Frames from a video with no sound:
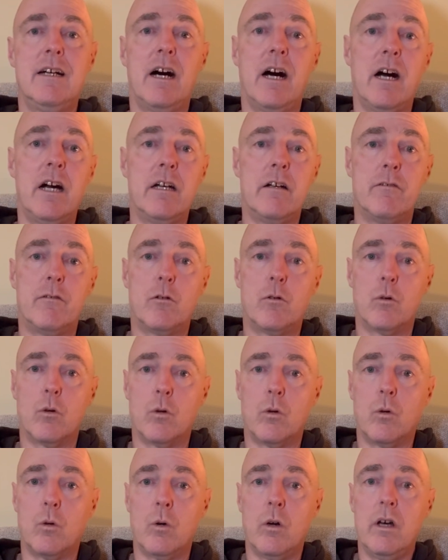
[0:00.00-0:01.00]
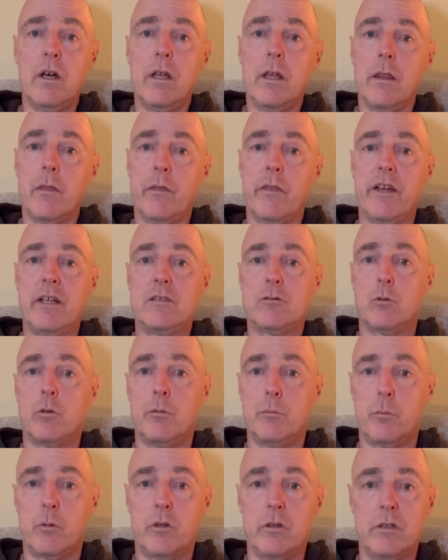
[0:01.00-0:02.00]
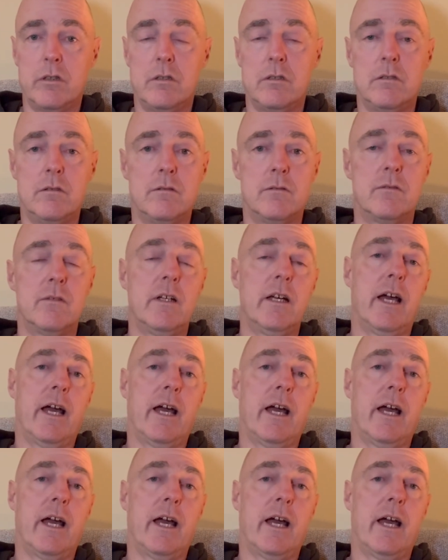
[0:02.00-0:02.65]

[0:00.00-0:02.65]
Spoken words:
overall things will improve